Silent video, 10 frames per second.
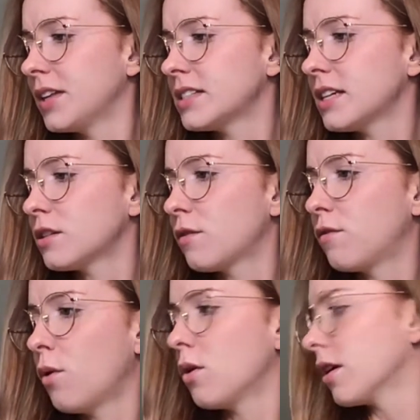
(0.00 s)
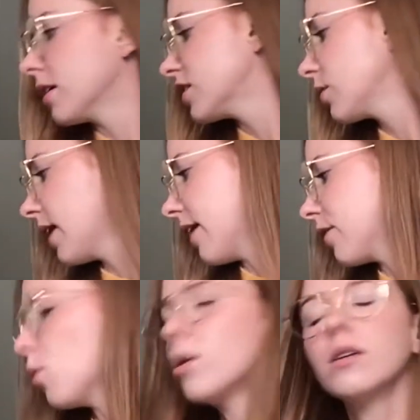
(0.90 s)
This is for, so
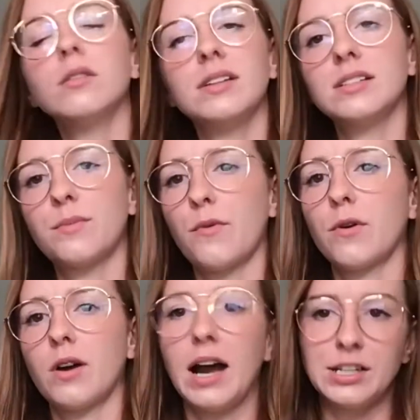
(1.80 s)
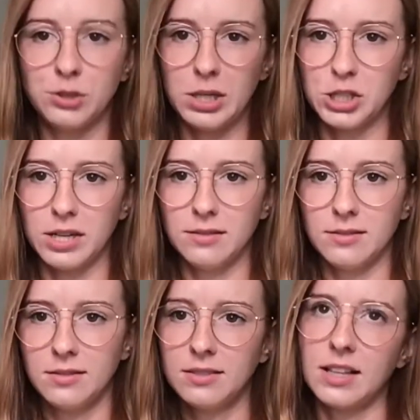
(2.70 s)
yeah, the oil is for
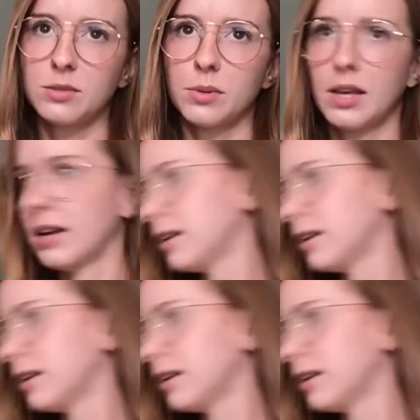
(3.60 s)
hydration. That's what